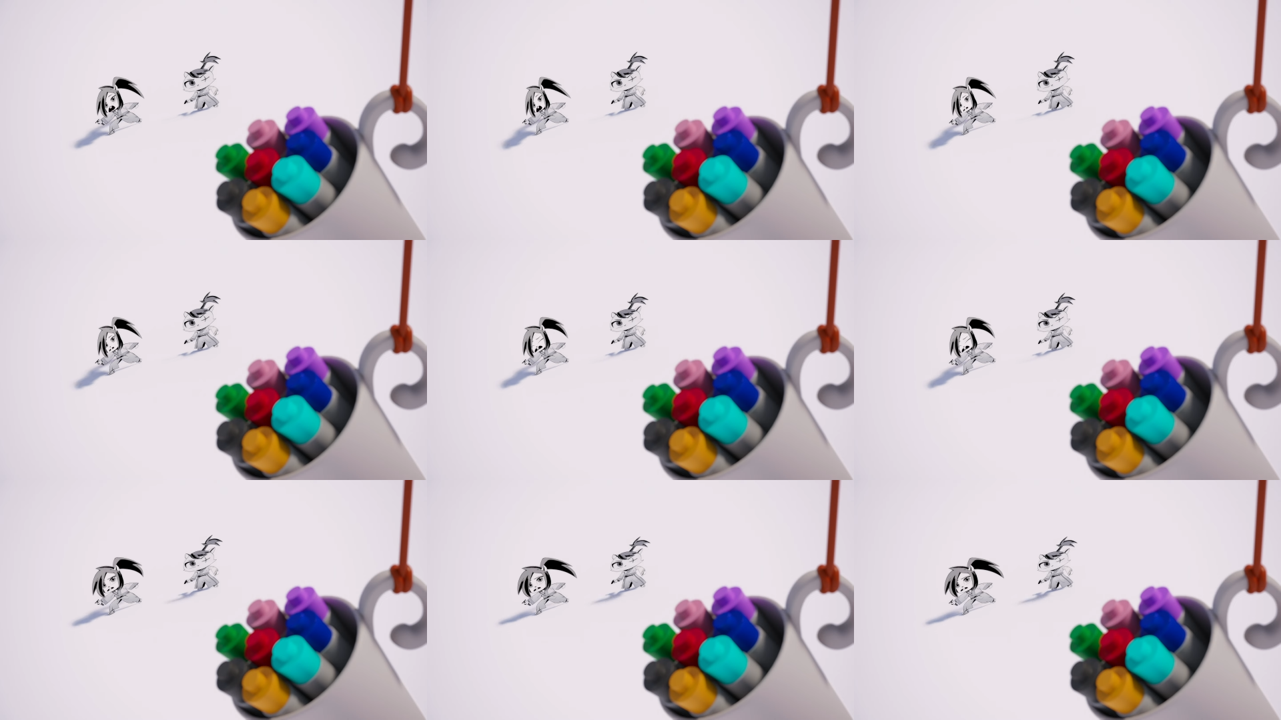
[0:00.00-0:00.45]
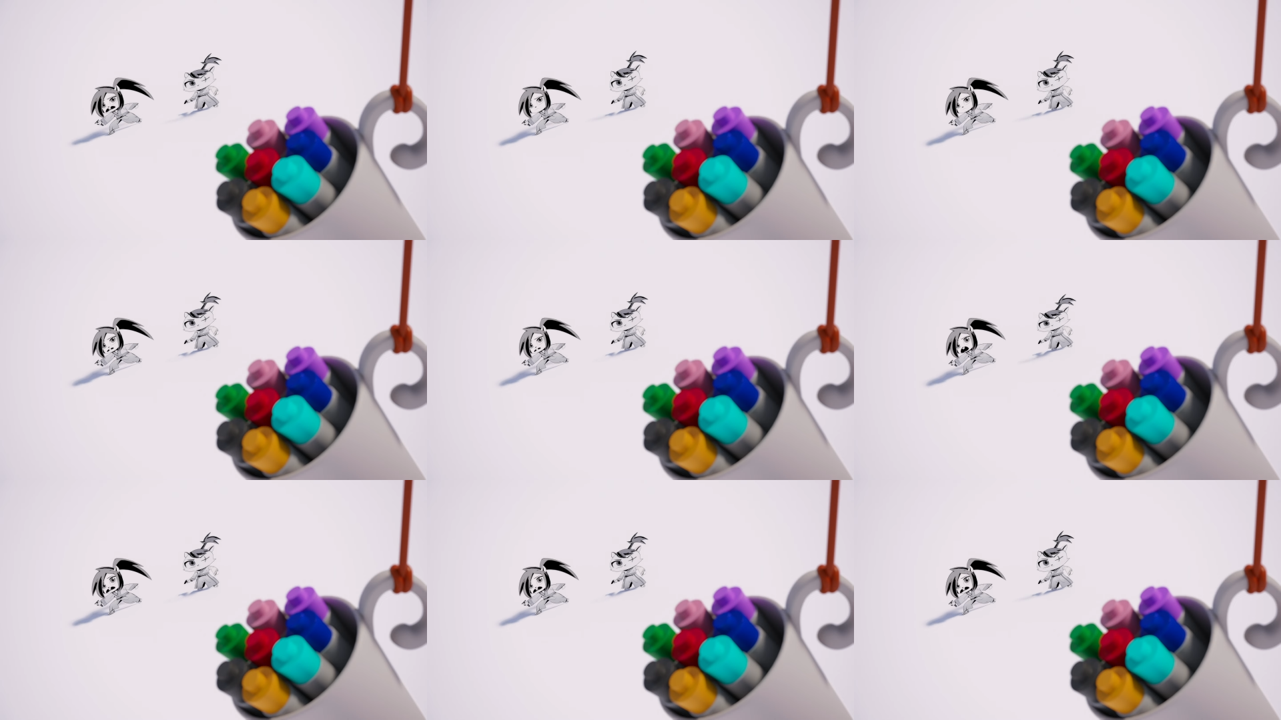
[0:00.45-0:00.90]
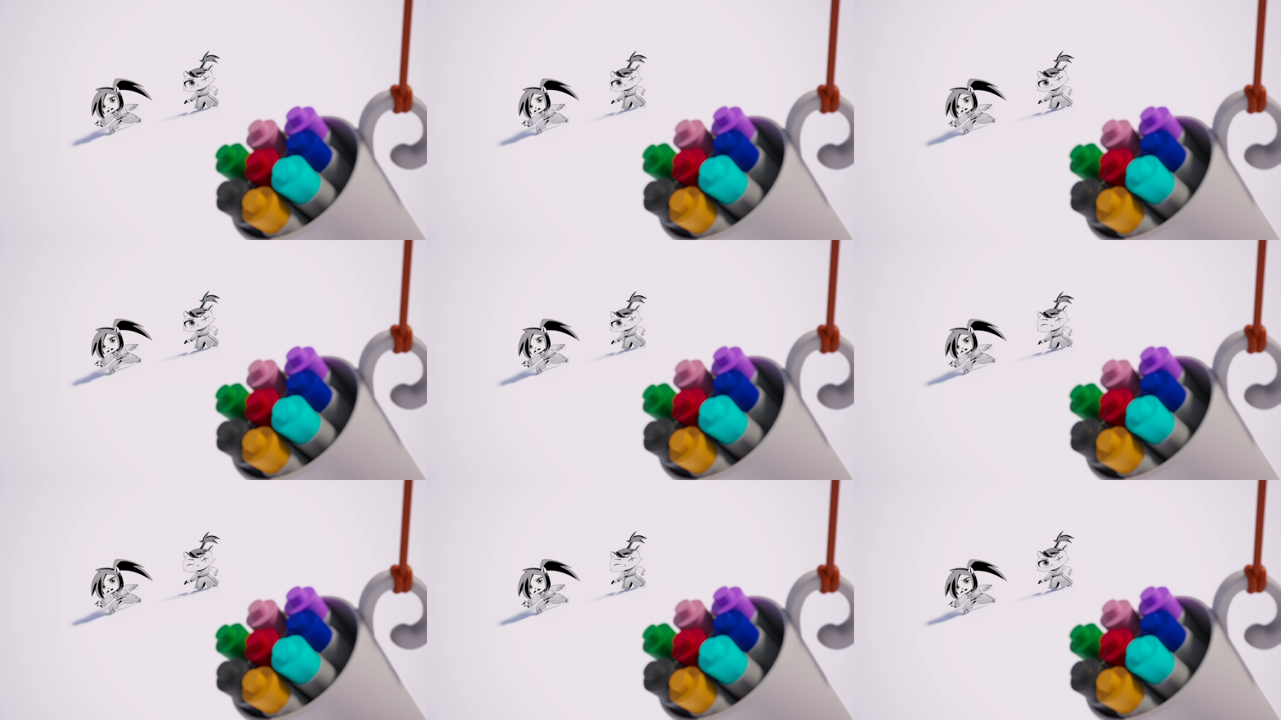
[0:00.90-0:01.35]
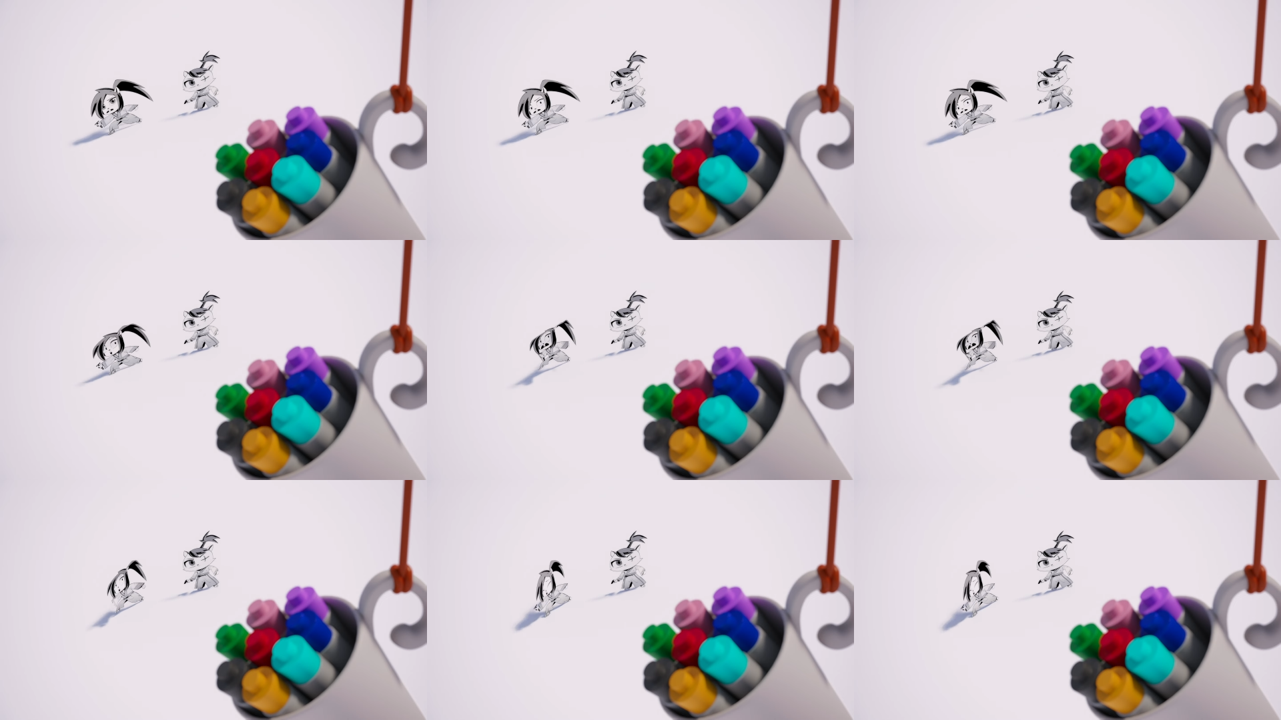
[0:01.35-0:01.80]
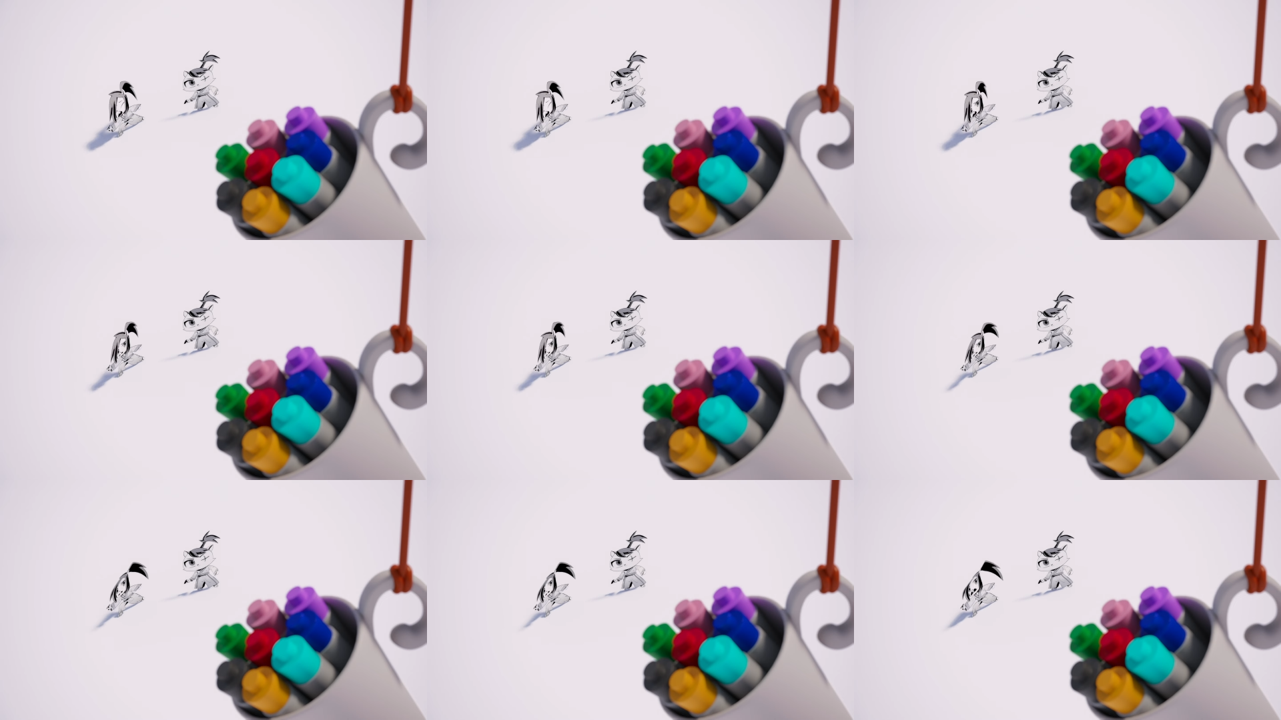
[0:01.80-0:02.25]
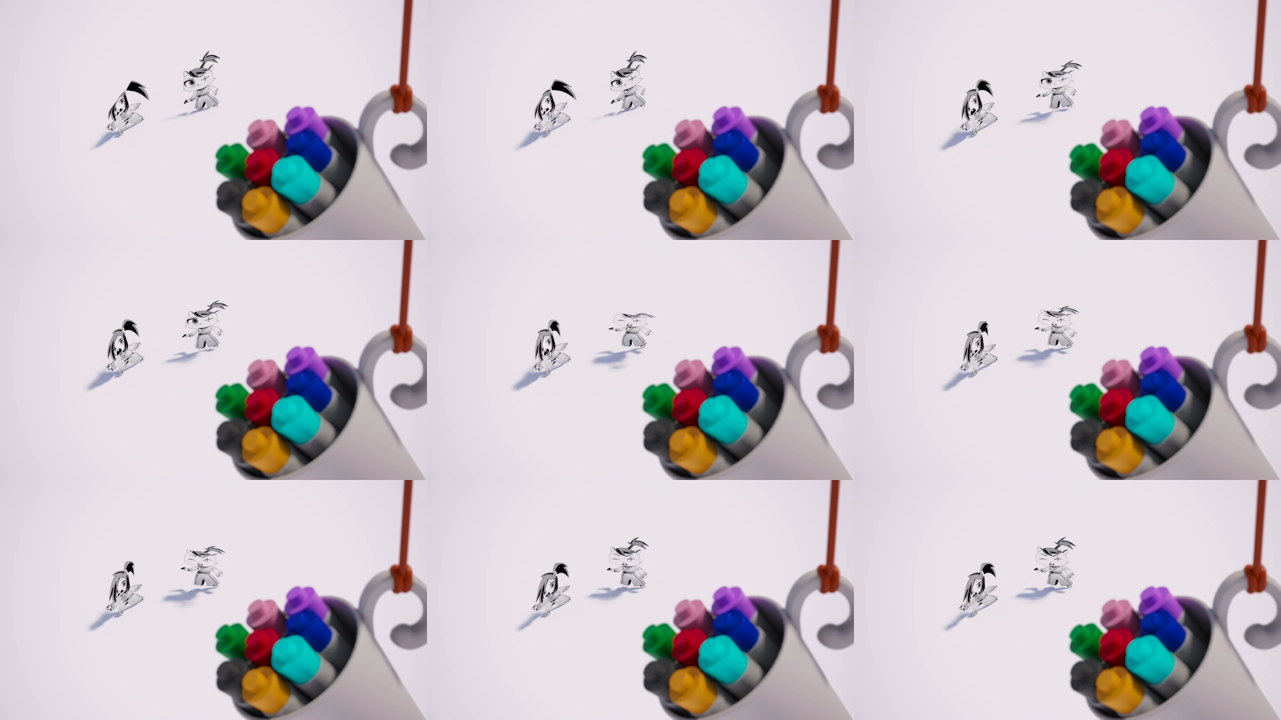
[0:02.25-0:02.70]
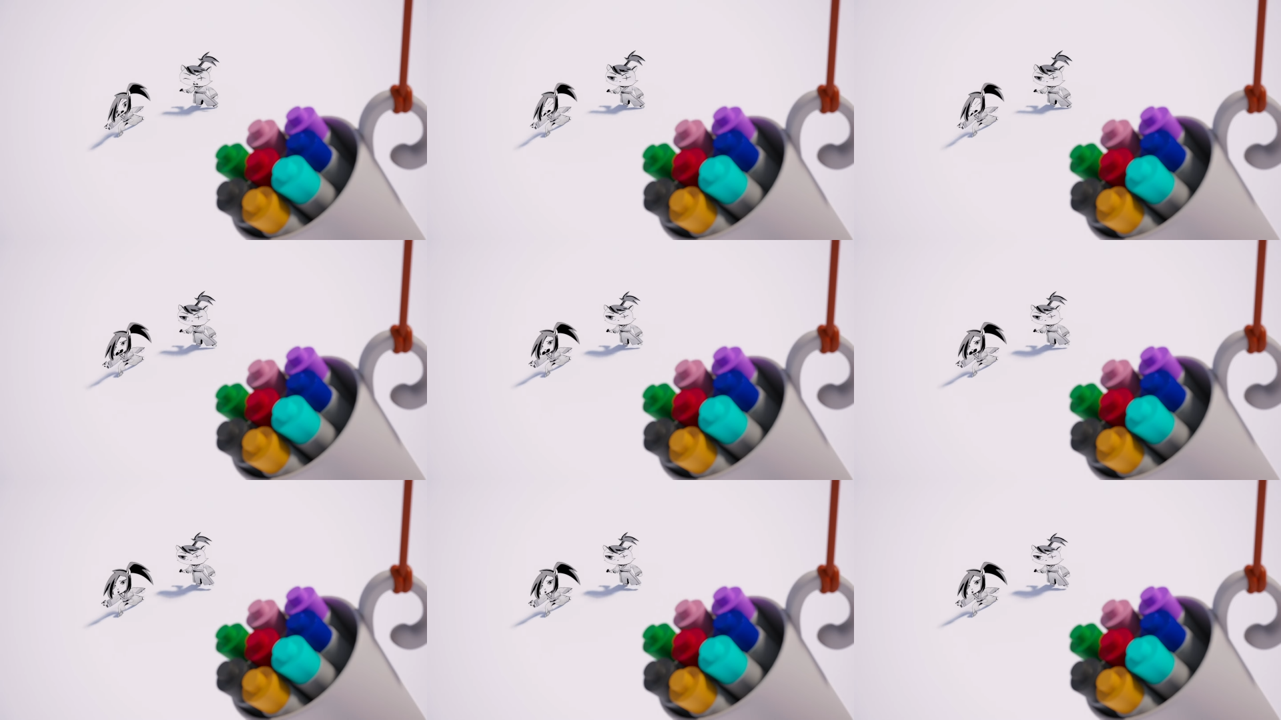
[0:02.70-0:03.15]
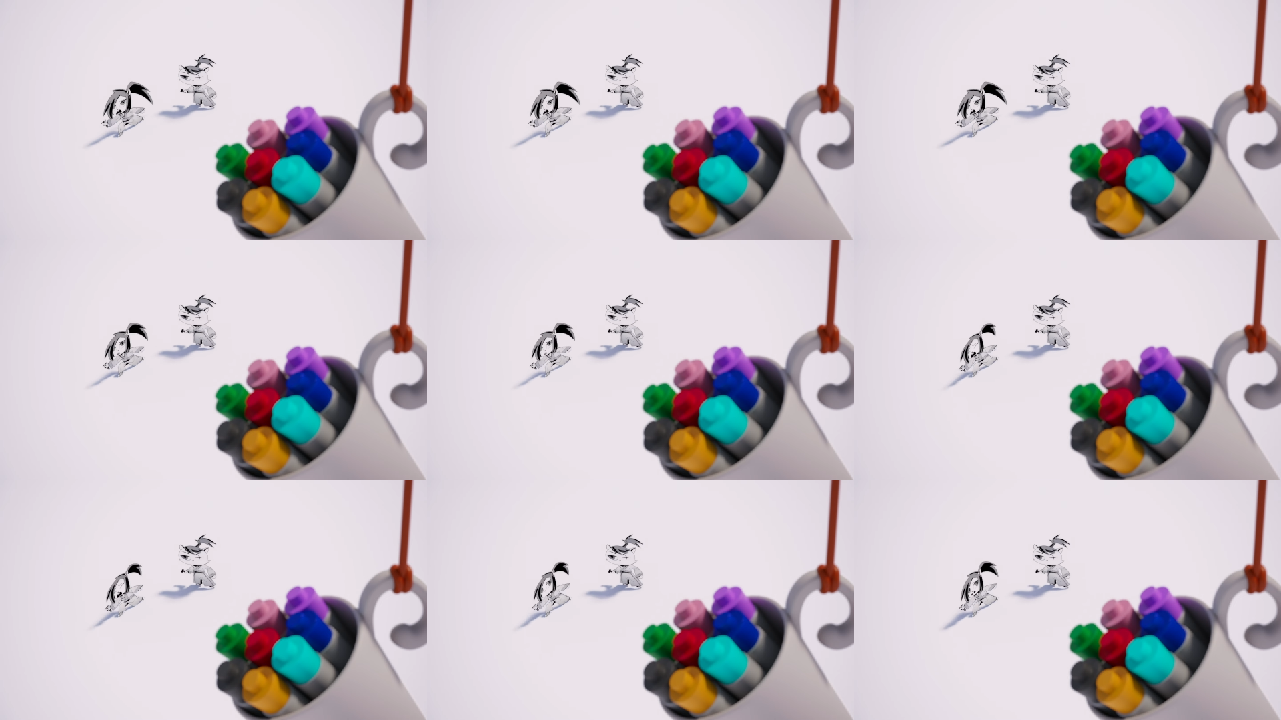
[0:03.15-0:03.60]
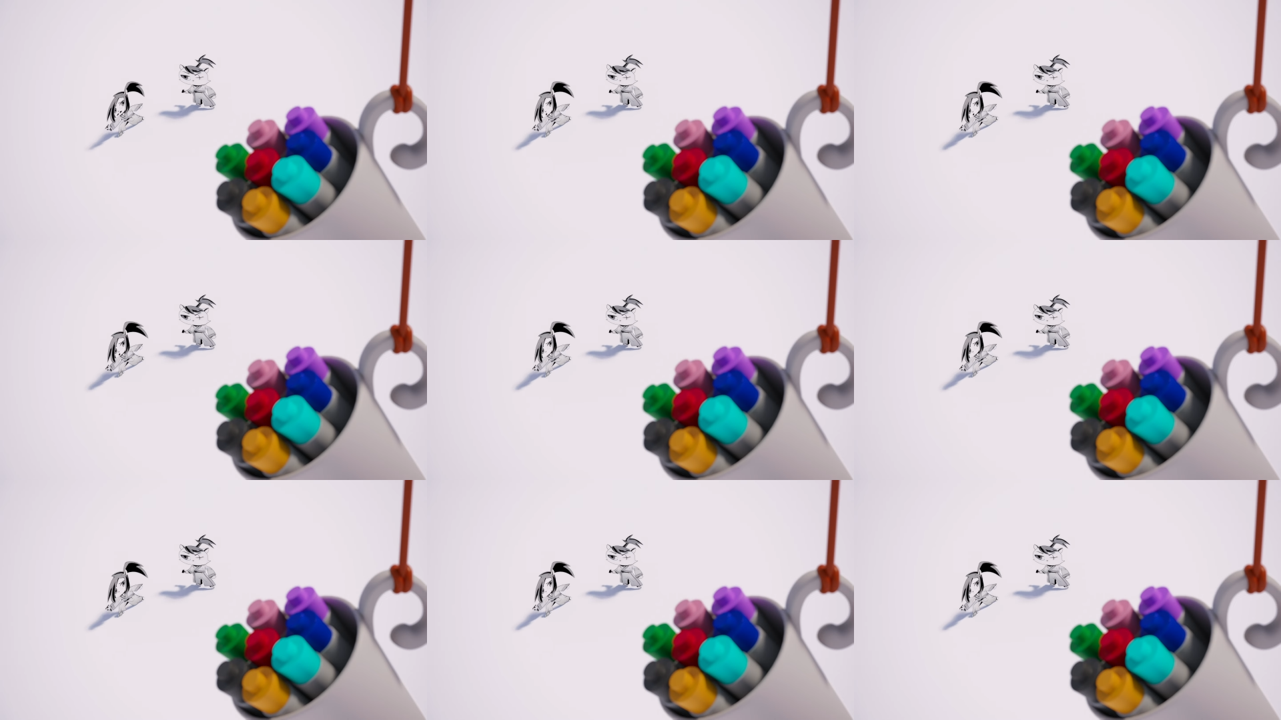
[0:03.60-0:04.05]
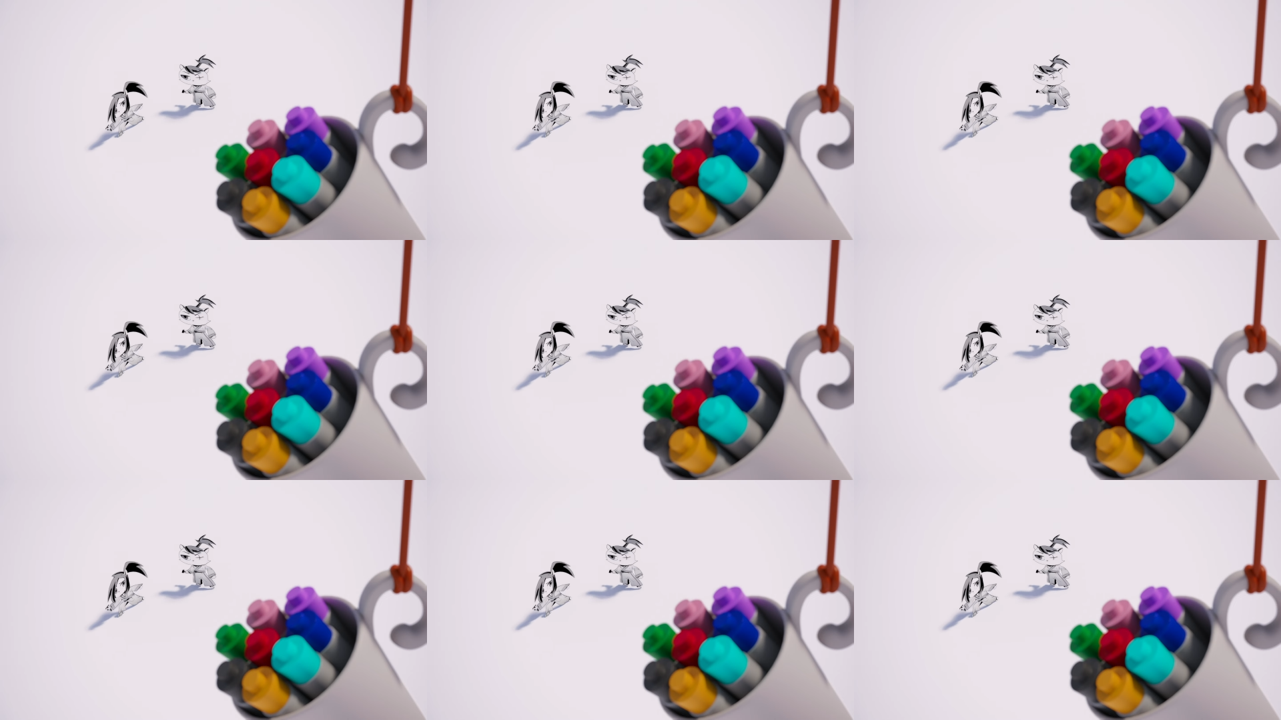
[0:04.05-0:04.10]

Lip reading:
Nobody's mouth can be seen.